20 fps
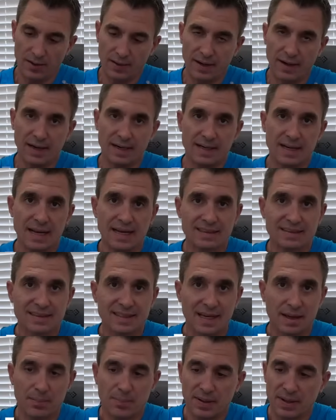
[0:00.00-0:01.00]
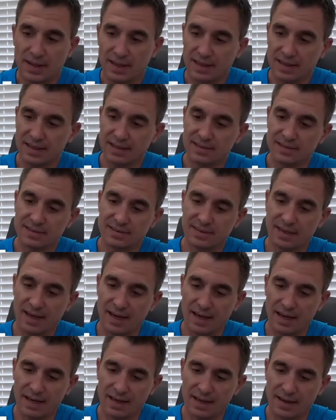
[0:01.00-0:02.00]
right, next up is
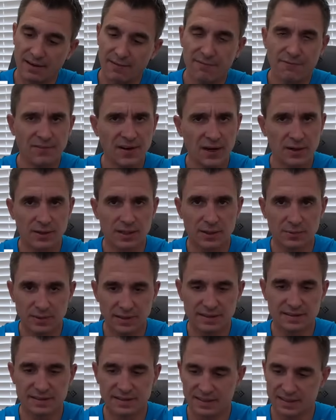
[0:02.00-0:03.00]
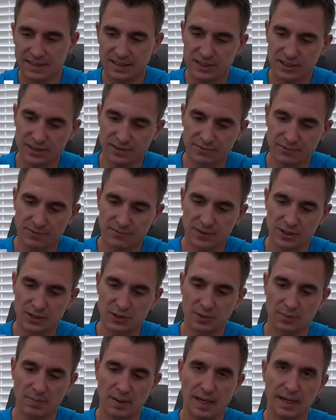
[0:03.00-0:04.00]
a fairly recent addition from
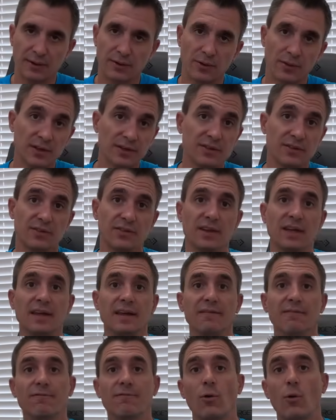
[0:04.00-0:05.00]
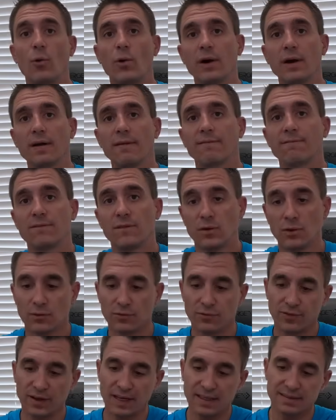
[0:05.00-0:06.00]
Fisher & Paykel. This is the Evora Full
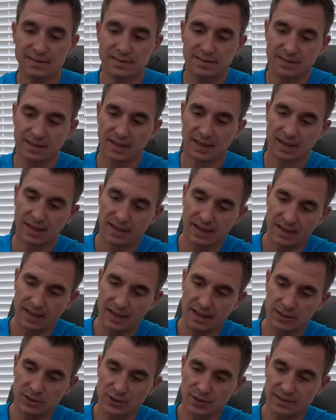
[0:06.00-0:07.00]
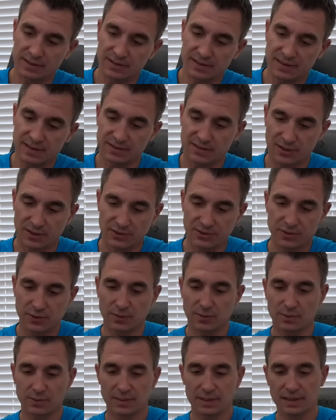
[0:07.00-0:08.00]
Face. As you can see, it's
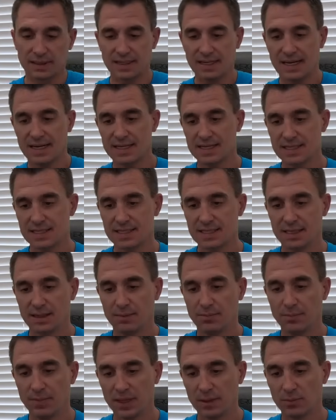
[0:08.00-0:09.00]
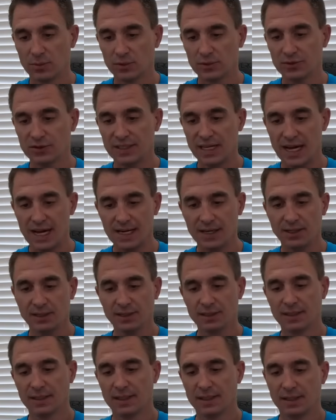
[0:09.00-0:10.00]
also a really nice minimal
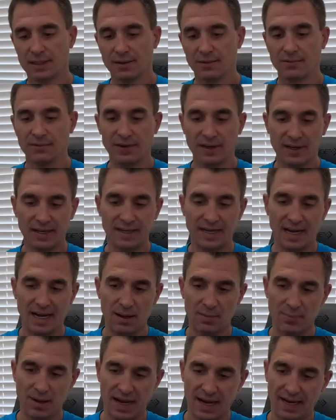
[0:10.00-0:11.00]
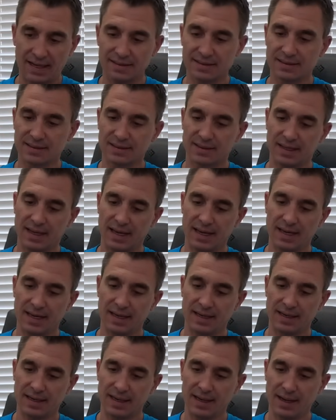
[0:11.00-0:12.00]
style, very compact,
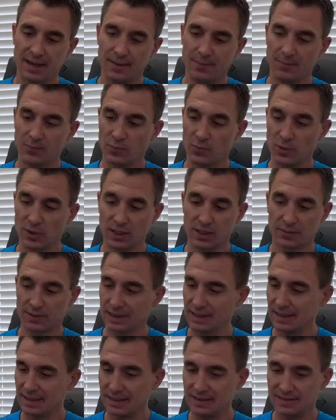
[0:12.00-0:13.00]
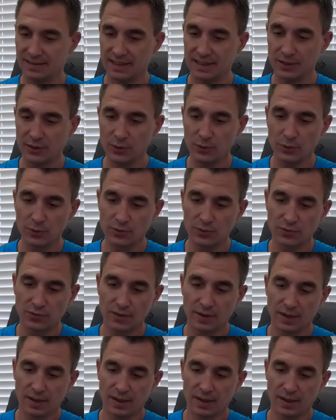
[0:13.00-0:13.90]
and really, really easy to use.